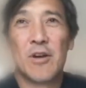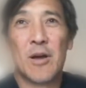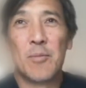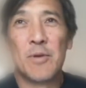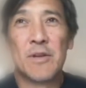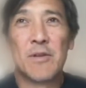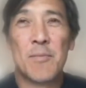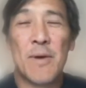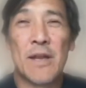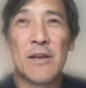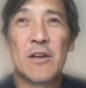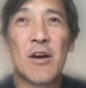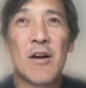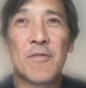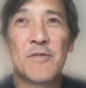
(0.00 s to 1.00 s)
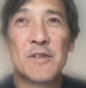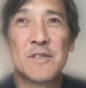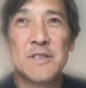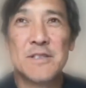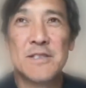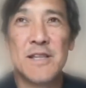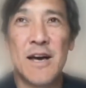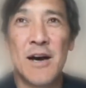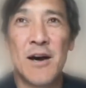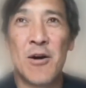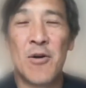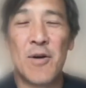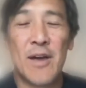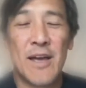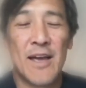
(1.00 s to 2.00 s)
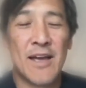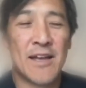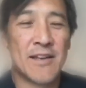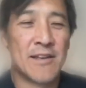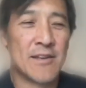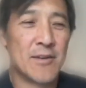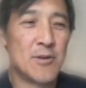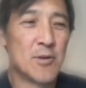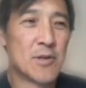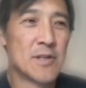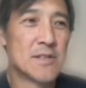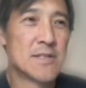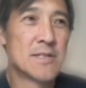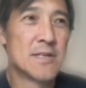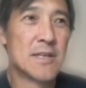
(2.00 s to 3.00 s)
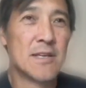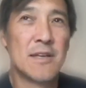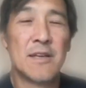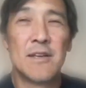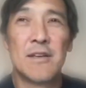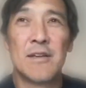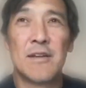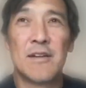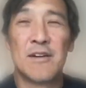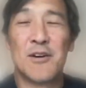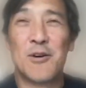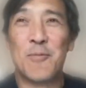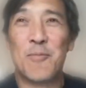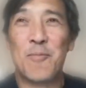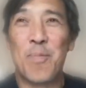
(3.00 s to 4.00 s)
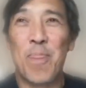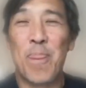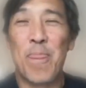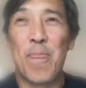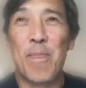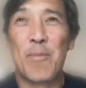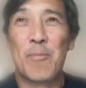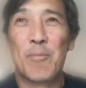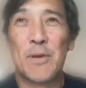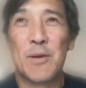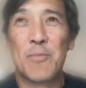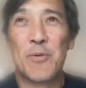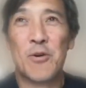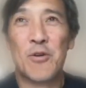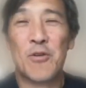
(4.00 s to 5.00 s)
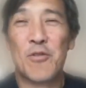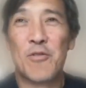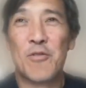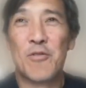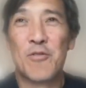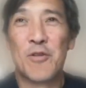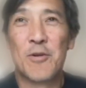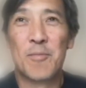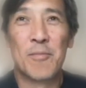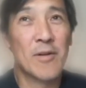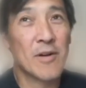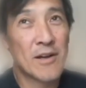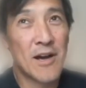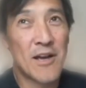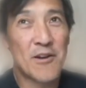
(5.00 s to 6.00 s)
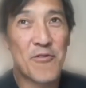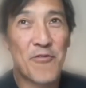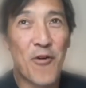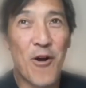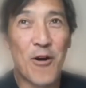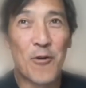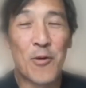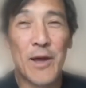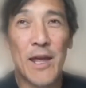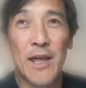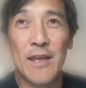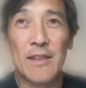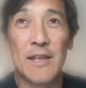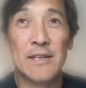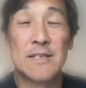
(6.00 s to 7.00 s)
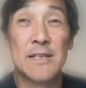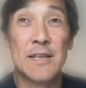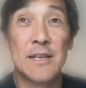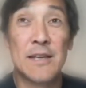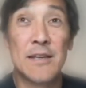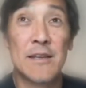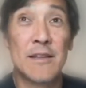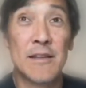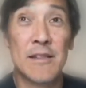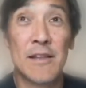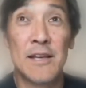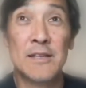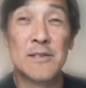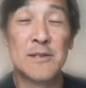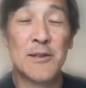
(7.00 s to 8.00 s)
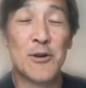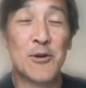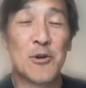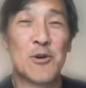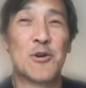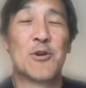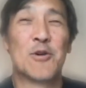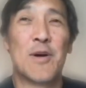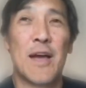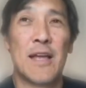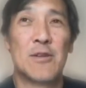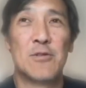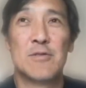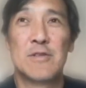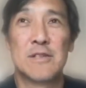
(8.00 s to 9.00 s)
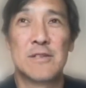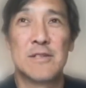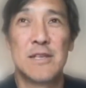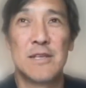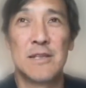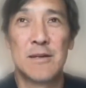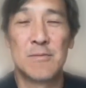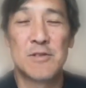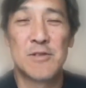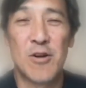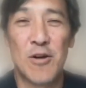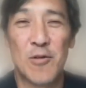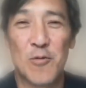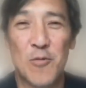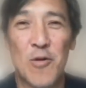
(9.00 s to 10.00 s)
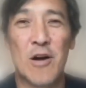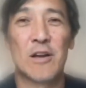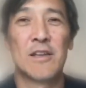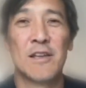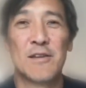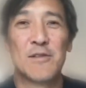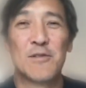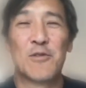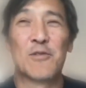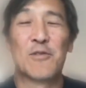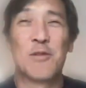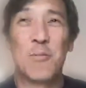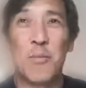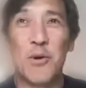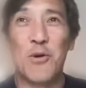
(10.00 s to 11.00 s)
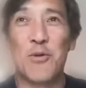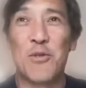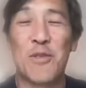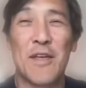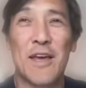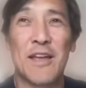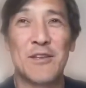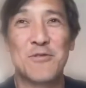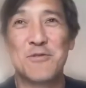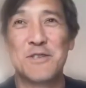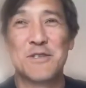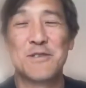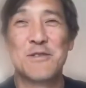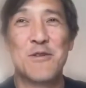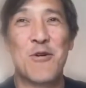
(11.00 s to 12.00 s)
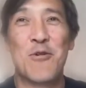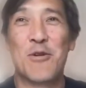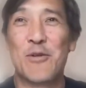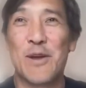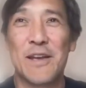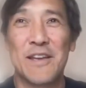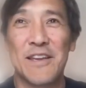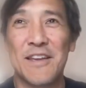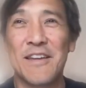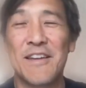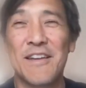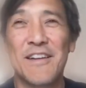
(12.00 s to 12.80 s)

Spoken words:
I've been to many conferences now, and you can see people from kind of far away, they see the Lens logo and you just see them start walking towards the booth, and you just know already